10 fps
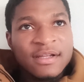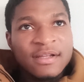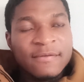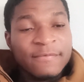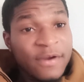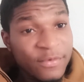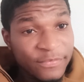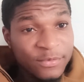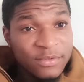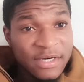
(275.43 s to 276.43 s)
very
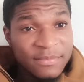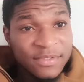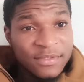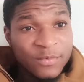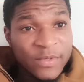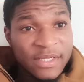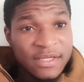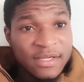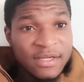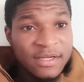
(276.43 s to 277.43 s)
few times in a
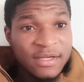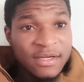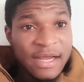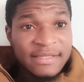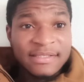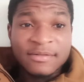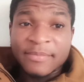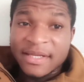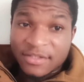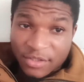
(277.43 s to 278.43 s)
week and still
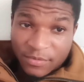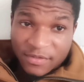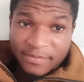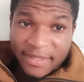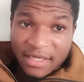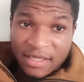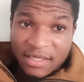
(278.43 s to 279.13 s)
make serious bank?